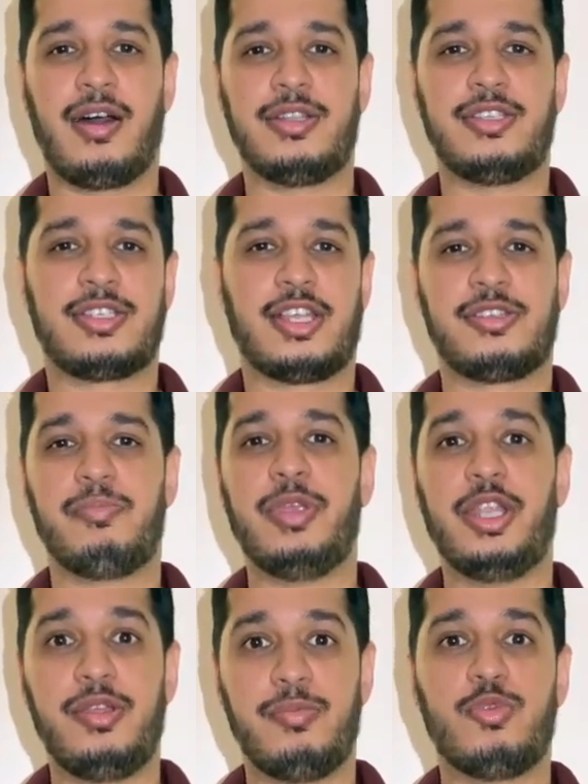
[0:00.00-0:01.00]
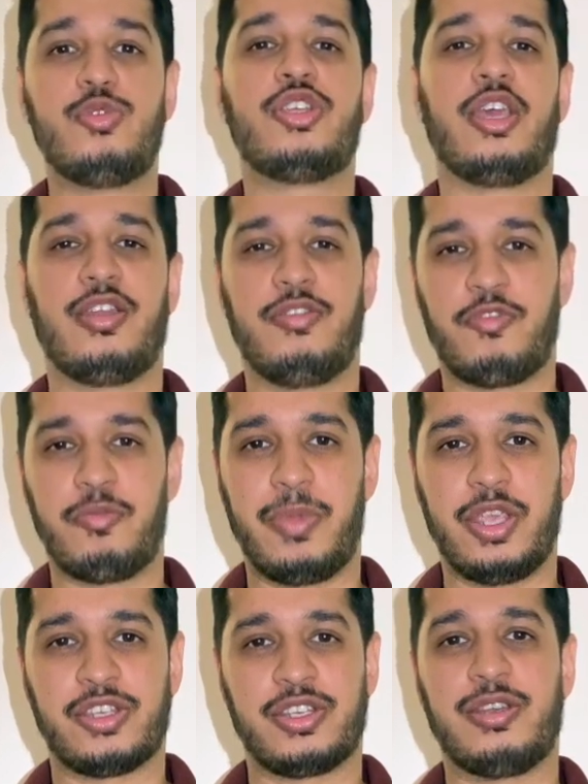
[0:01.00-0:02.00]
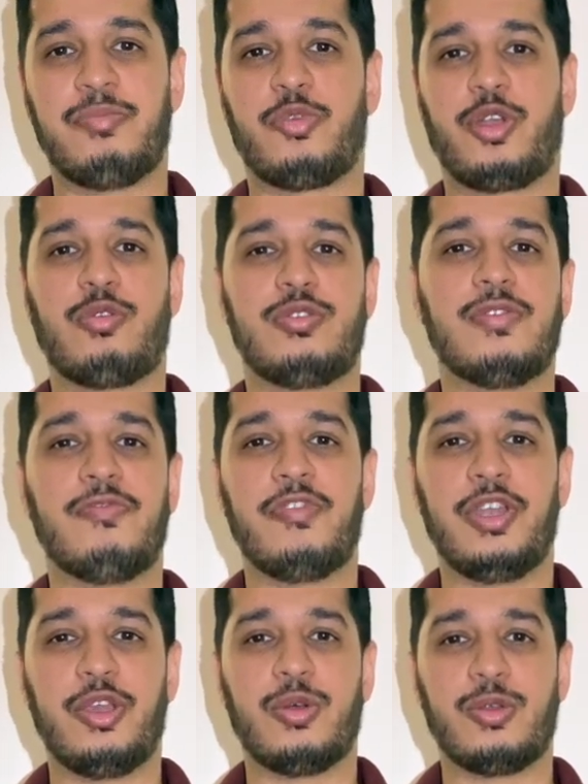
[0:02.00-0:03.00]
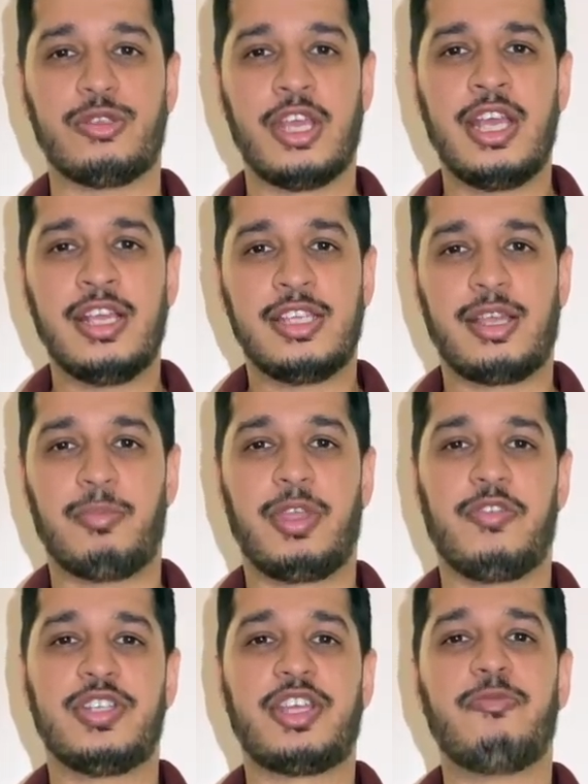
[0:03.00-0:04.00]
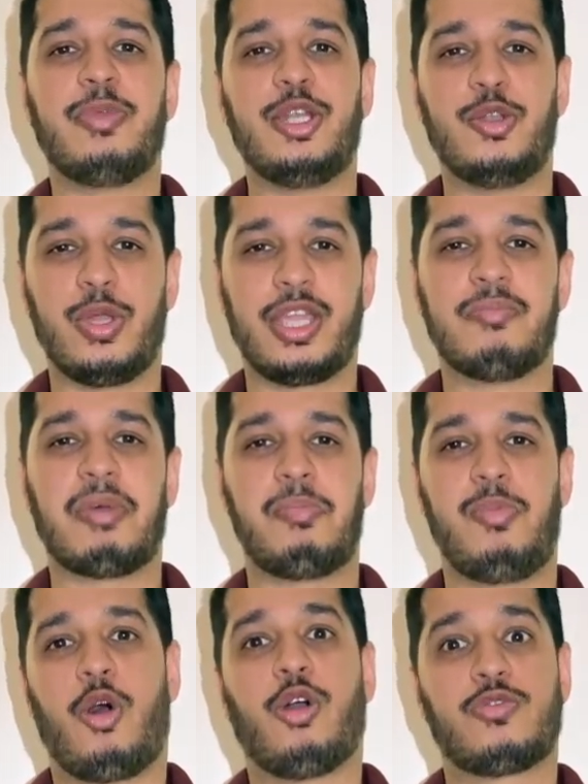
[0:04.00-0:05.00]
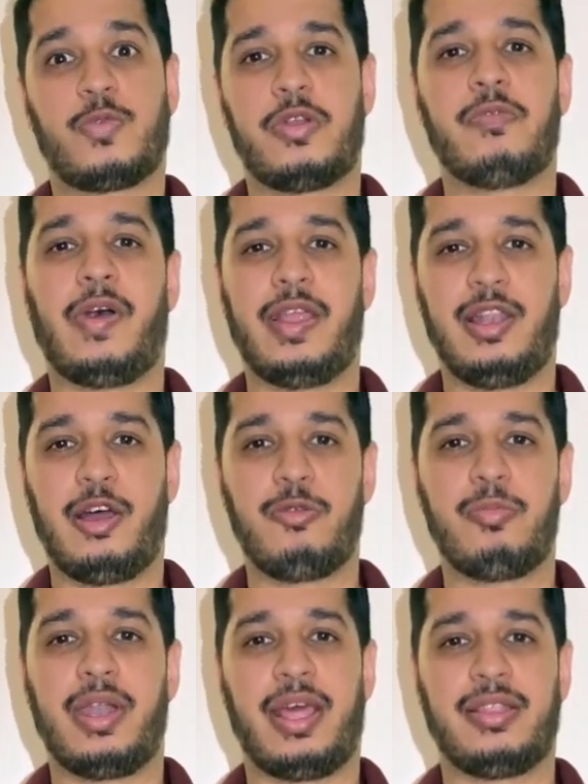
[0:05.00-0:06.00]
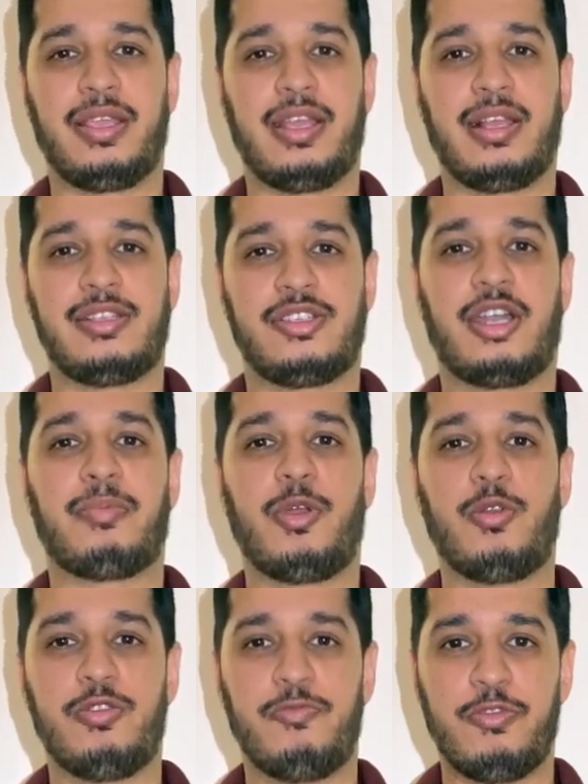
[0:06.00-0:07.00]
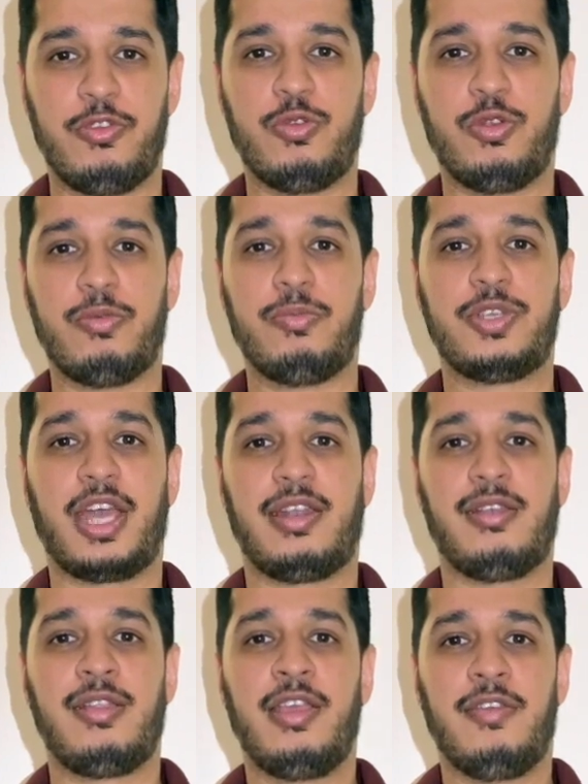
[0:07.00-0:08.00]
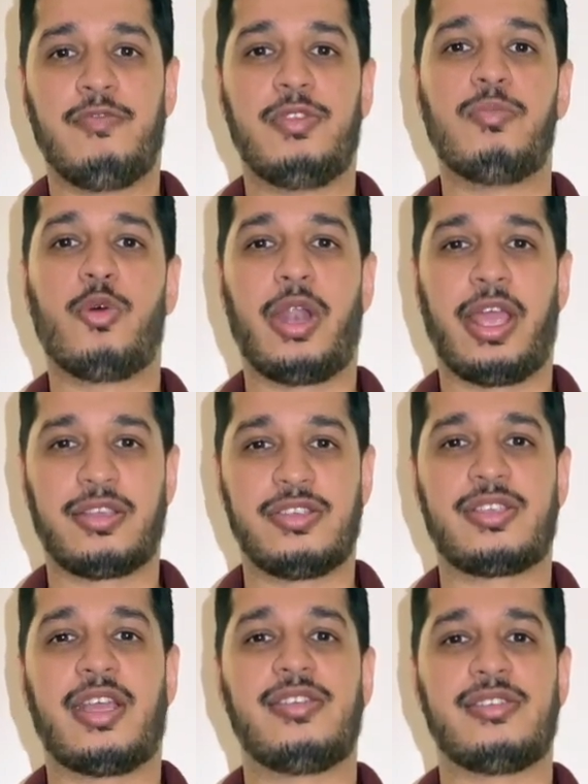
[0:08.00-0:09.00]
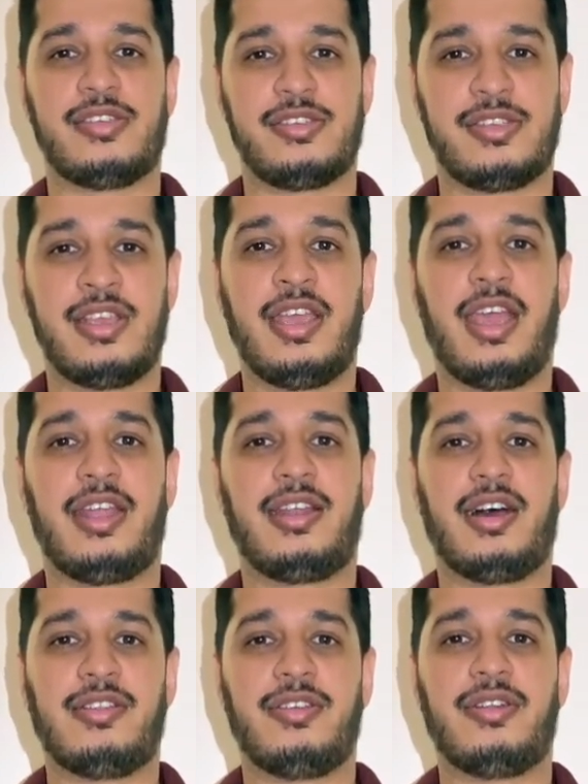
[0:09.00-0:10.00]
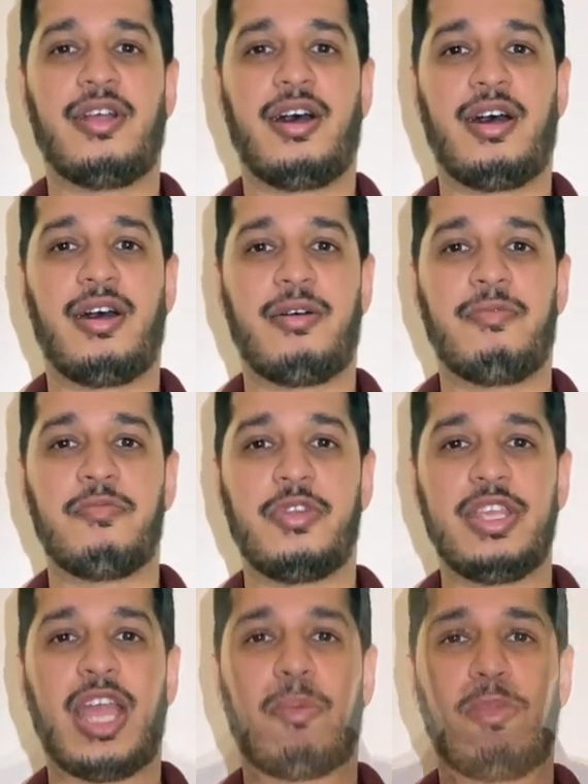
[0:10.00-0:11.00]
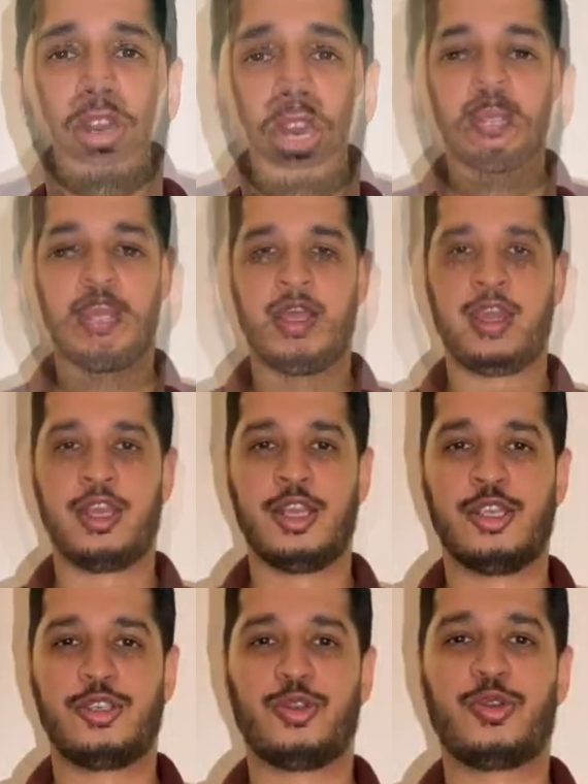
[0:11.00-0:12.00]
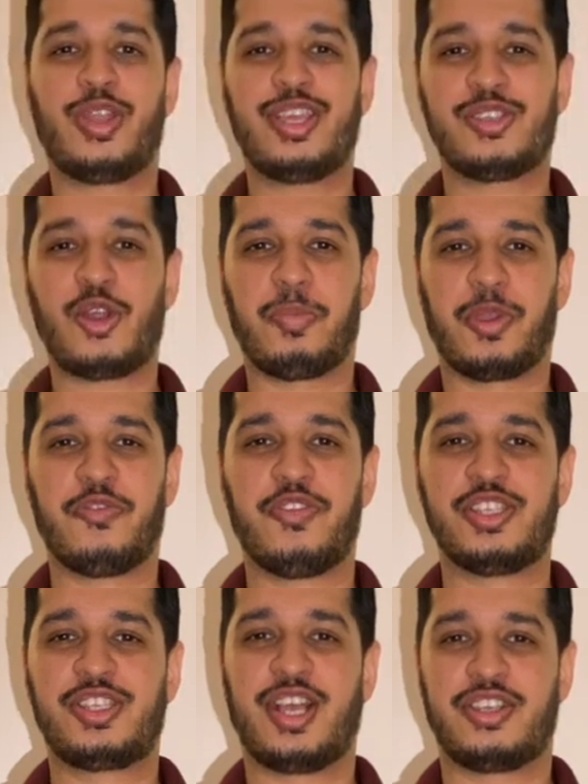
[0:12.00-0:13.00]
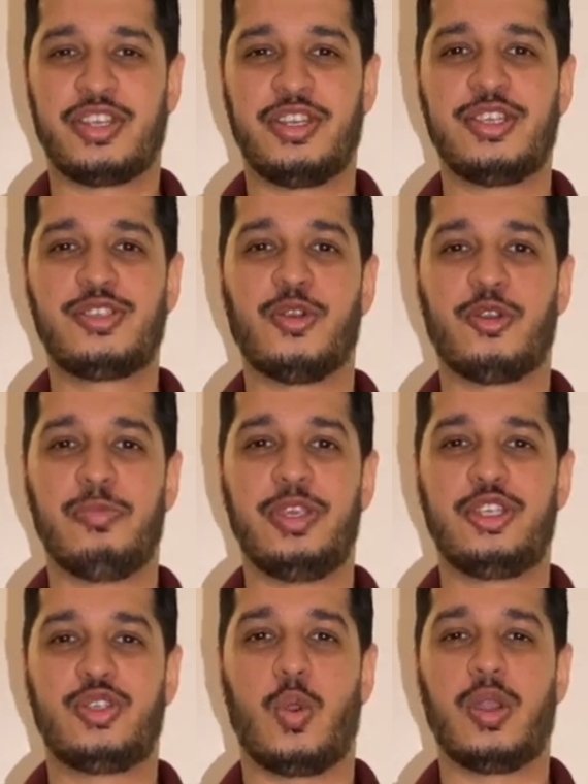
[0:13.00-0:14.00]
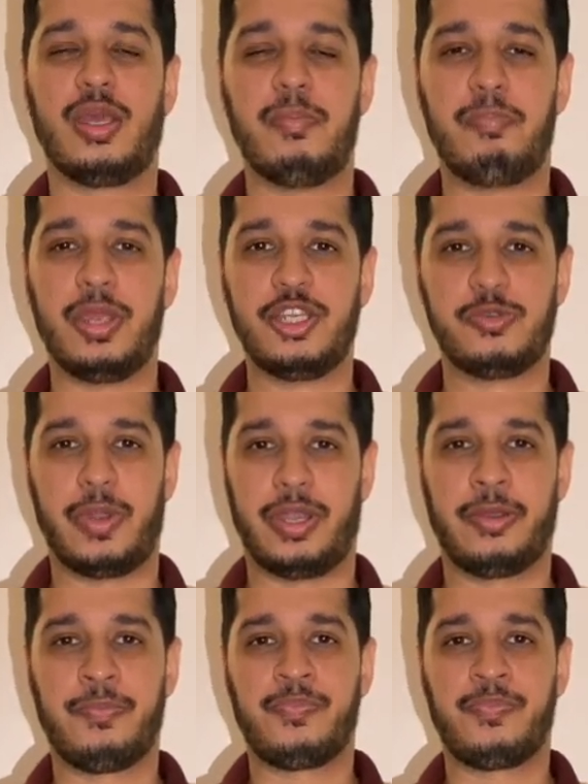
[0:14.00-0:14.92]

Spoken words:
just as a medium to share information, put out some videos, something which I've been doing in my blogs for a while now, but I think I'll start my own YouTube channel with more exercises and other rehab related videos. So today's topic of discussion is going to be shoulder impingement.